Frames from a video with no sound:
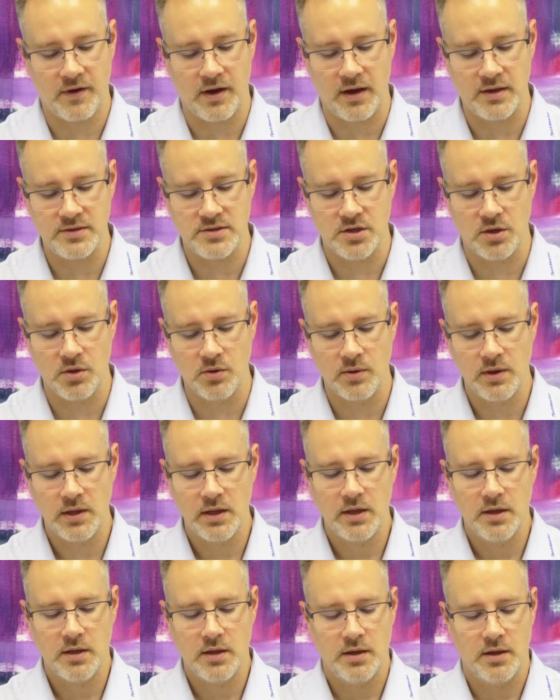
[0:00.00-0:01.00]
PHY. So
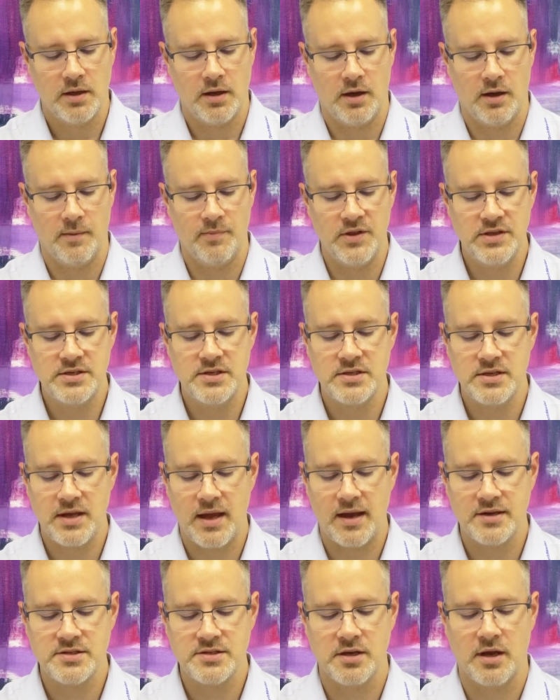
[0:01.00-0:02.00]
um, this is
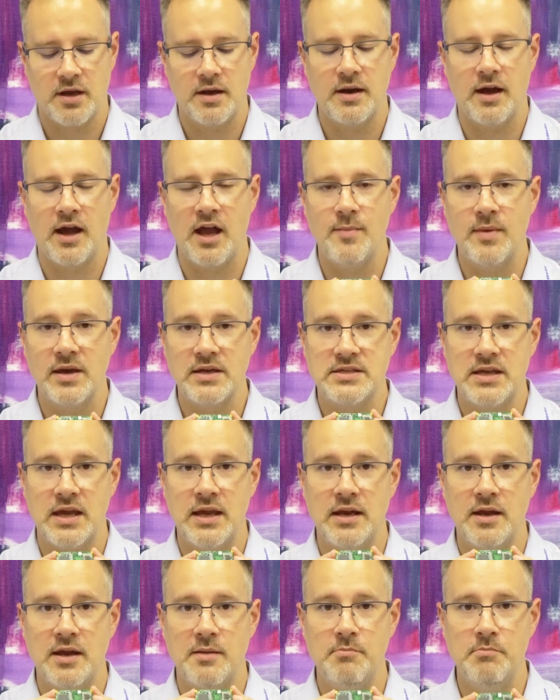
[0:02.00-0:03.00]
Axon
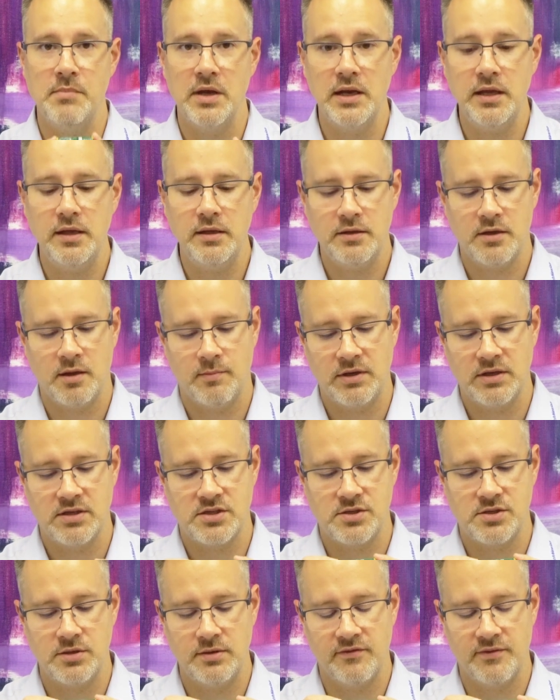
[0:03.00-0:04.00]
IMX8M Mini coming
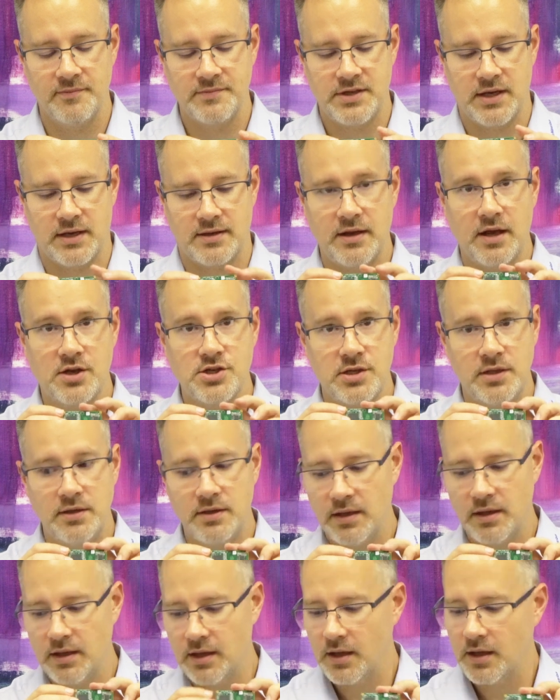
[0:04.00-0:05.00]
soon from
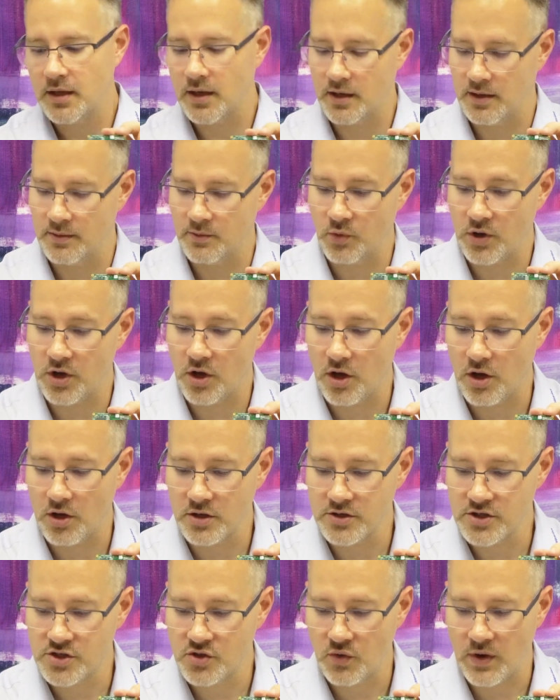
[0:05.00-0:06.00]
TechNexion. Um, uh, we
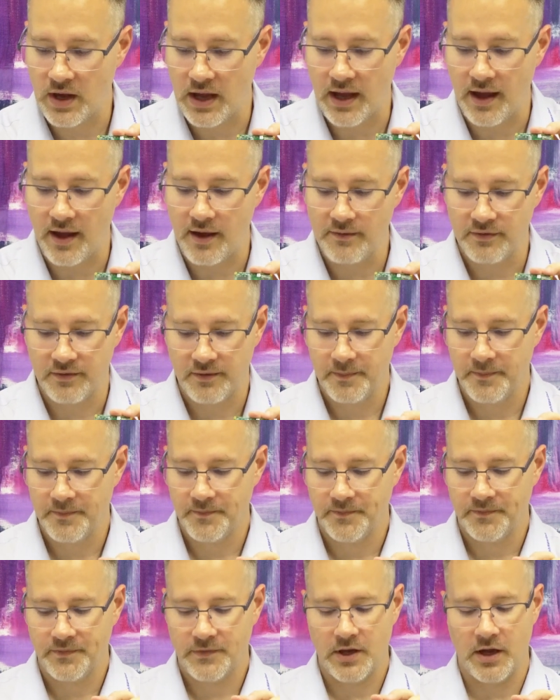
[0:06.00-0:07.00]
also have
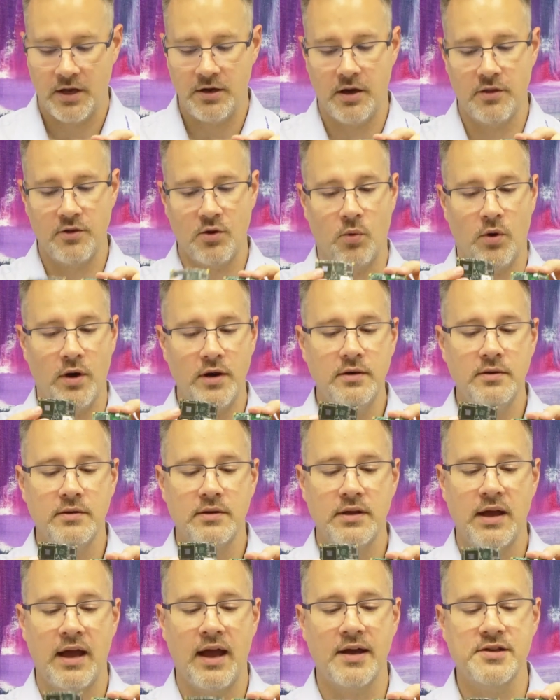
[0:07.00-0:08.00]
another one,
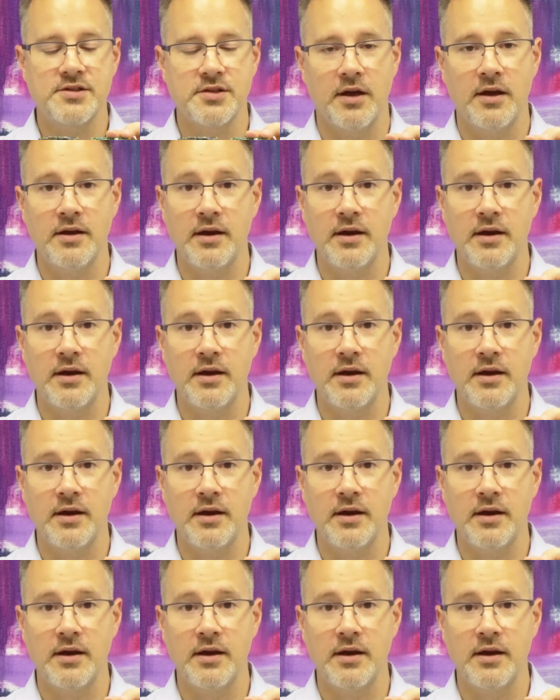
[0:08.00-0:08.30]
Axon